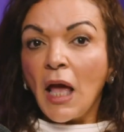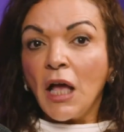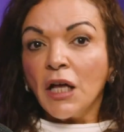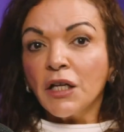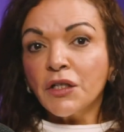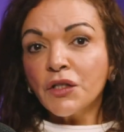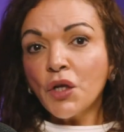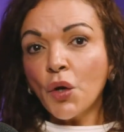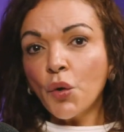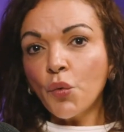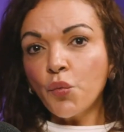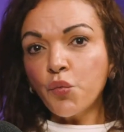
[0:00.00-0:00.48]

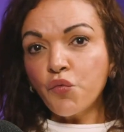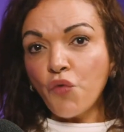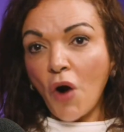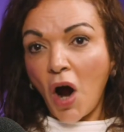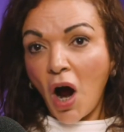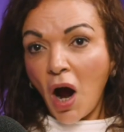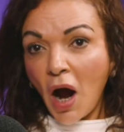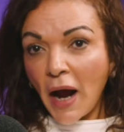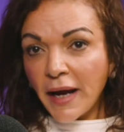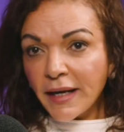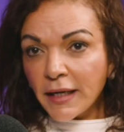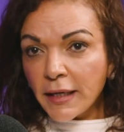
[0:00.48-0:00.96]
So
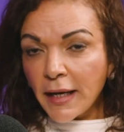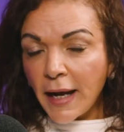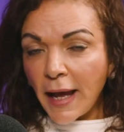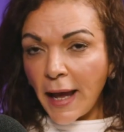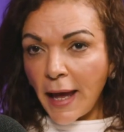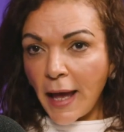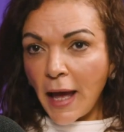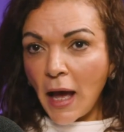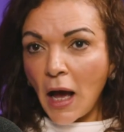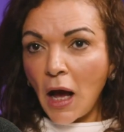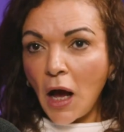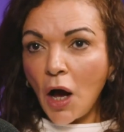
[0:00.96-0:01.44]
right
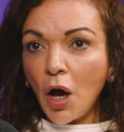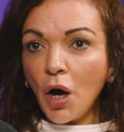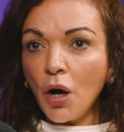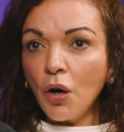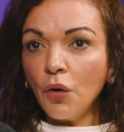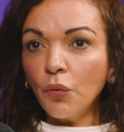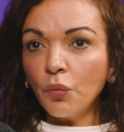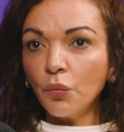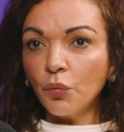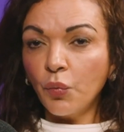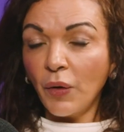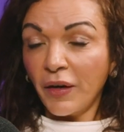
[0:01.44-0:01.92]

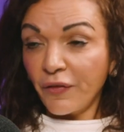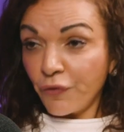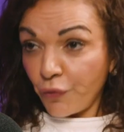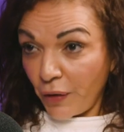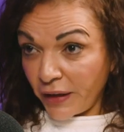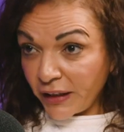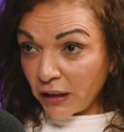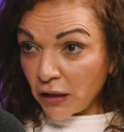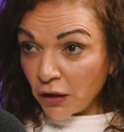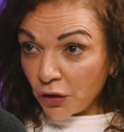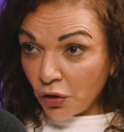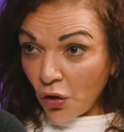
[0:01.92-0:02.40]
now, we've
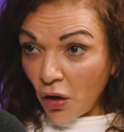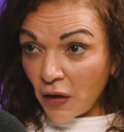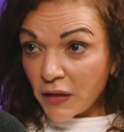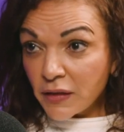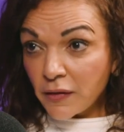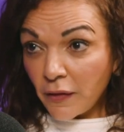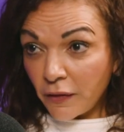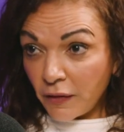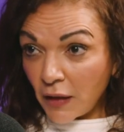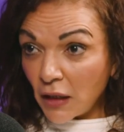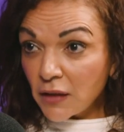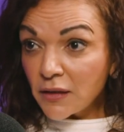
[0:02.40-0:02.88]
recognised
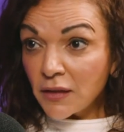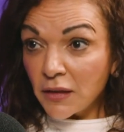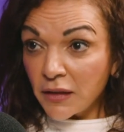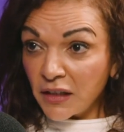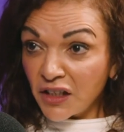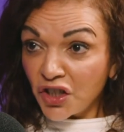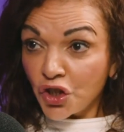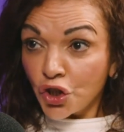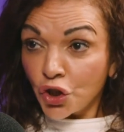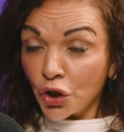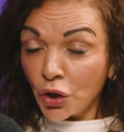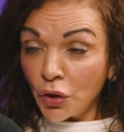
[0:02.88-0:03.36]
that that's an
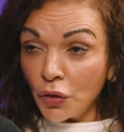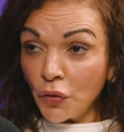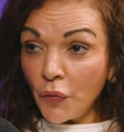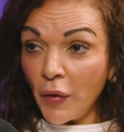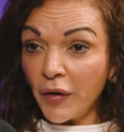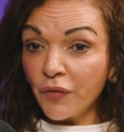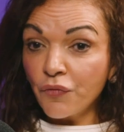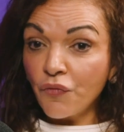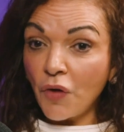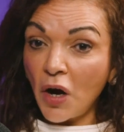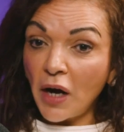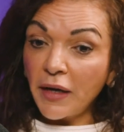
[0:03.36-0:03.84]
issue,
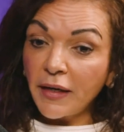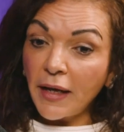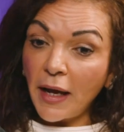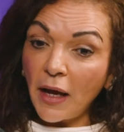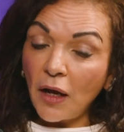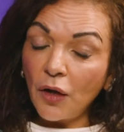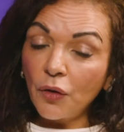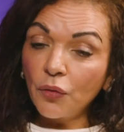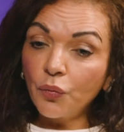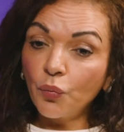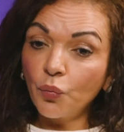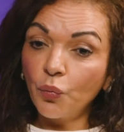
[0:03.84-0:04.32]
and right
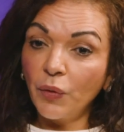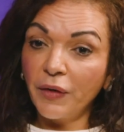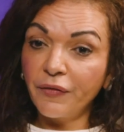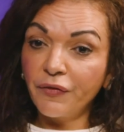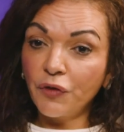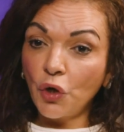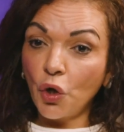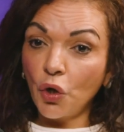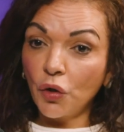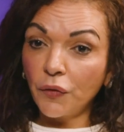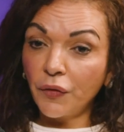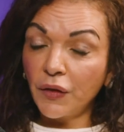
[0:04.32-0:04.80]
now we've
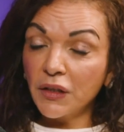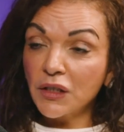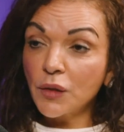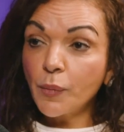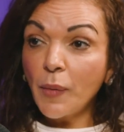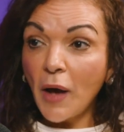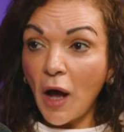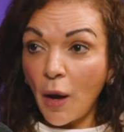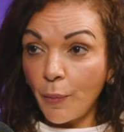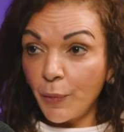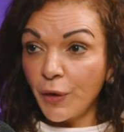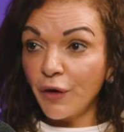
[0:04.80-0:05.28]
got the
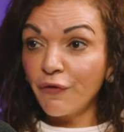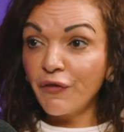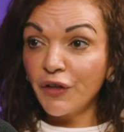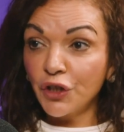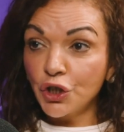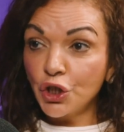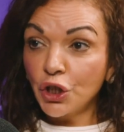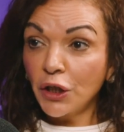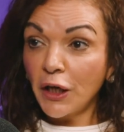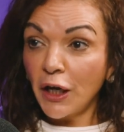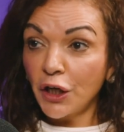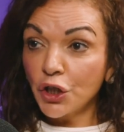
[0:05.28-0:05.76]
Department of
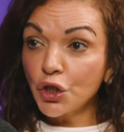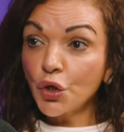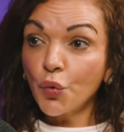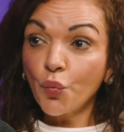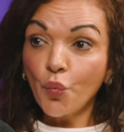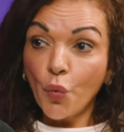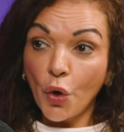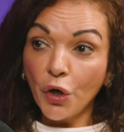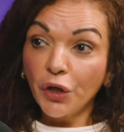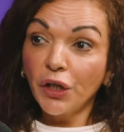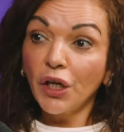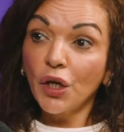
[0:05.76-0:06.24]
Education
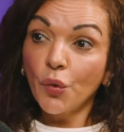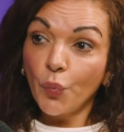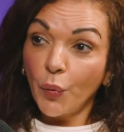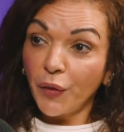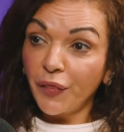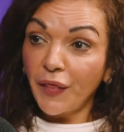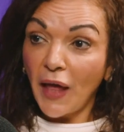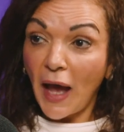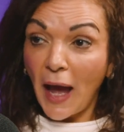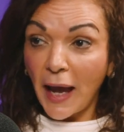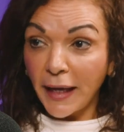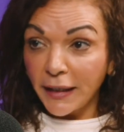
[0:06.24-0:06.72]
working
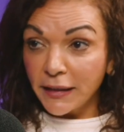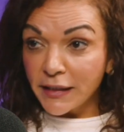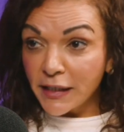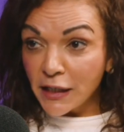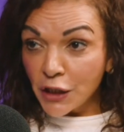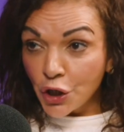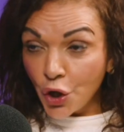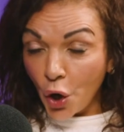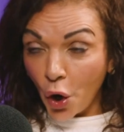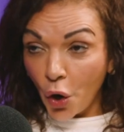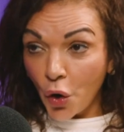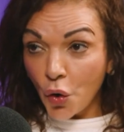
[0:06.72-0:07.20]
with the
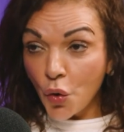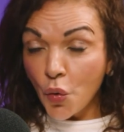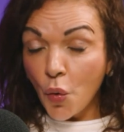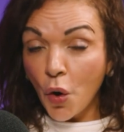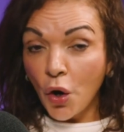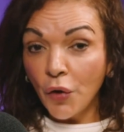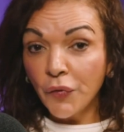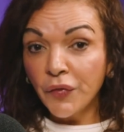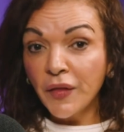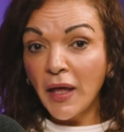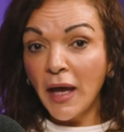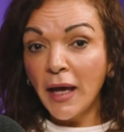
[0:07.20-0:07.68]
ATO
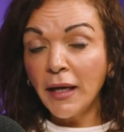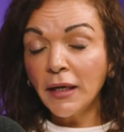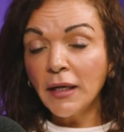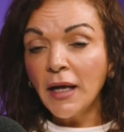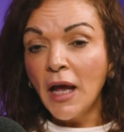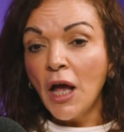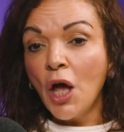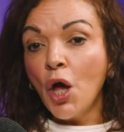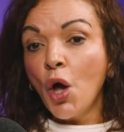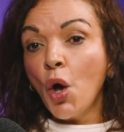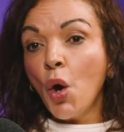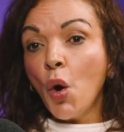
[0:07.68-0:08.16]
on that.
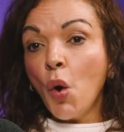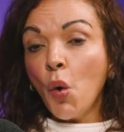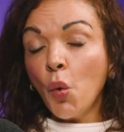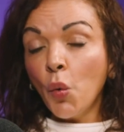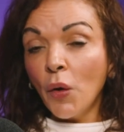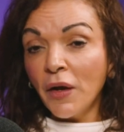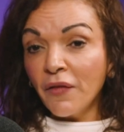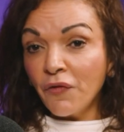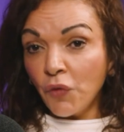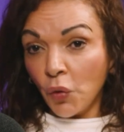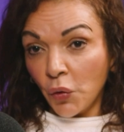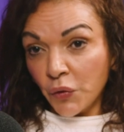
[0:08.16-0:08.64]

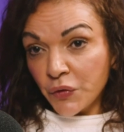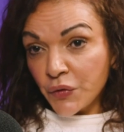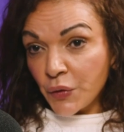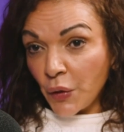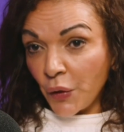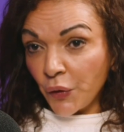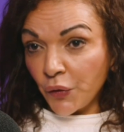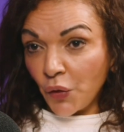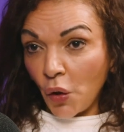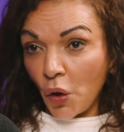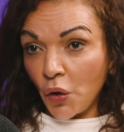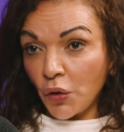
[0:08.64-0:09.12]
We've
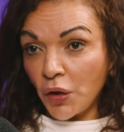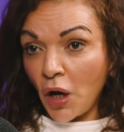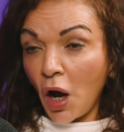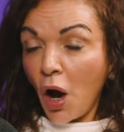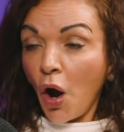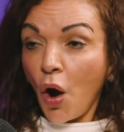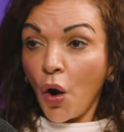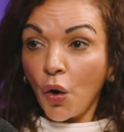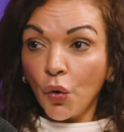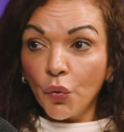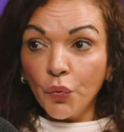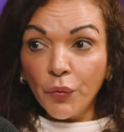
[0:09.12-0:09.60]
also got a
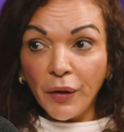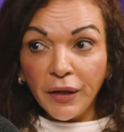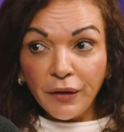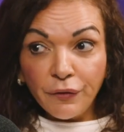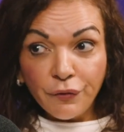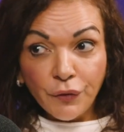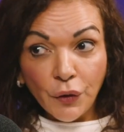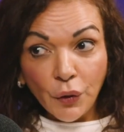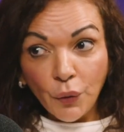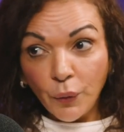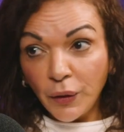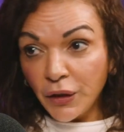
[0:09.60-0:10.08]
whole
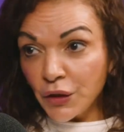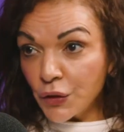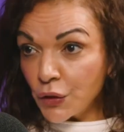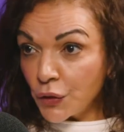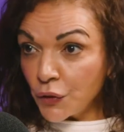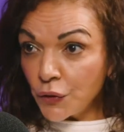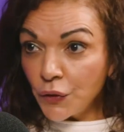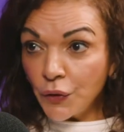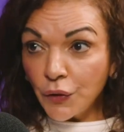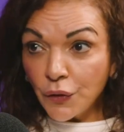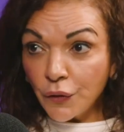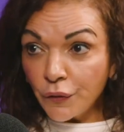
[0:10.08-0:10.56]
review
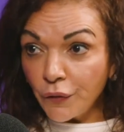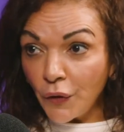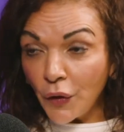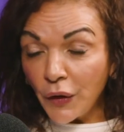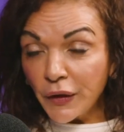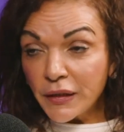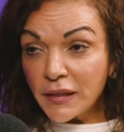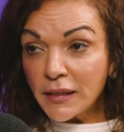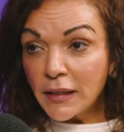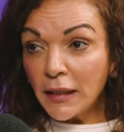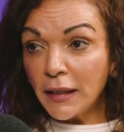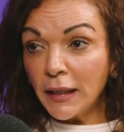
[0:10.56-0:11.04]
into
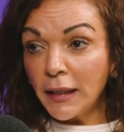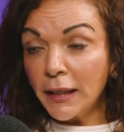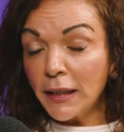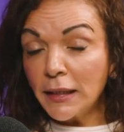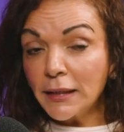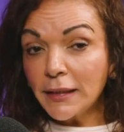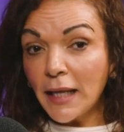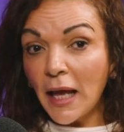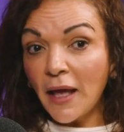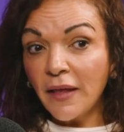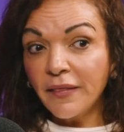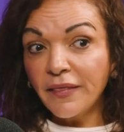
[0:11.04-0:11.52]

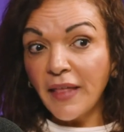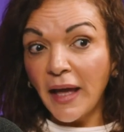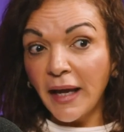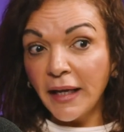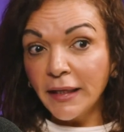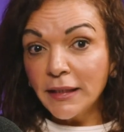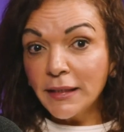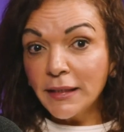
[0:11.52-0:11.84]
universities, and they